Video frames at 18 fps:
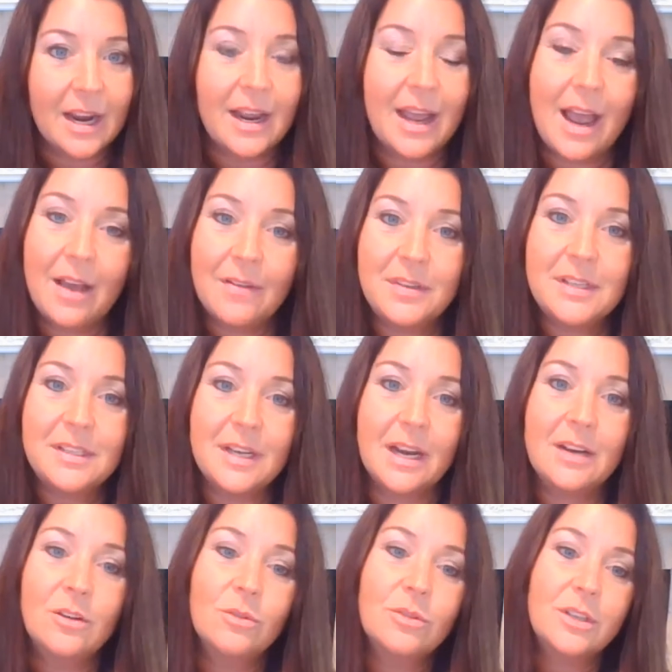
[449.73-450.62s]
have these
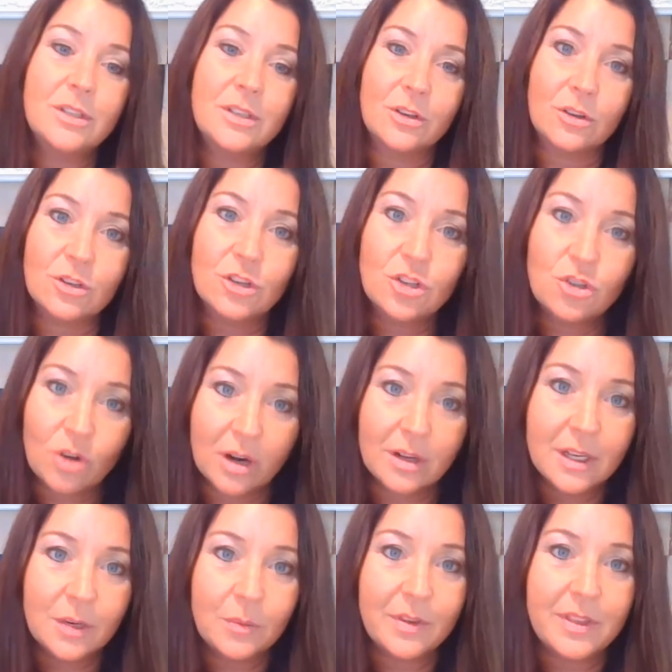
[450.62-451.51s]
diagnoses and are
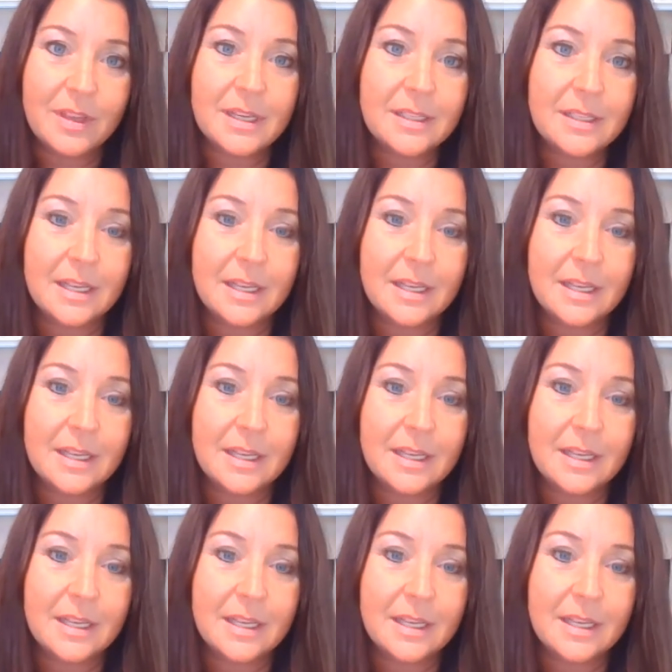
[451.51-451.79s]
struggling with these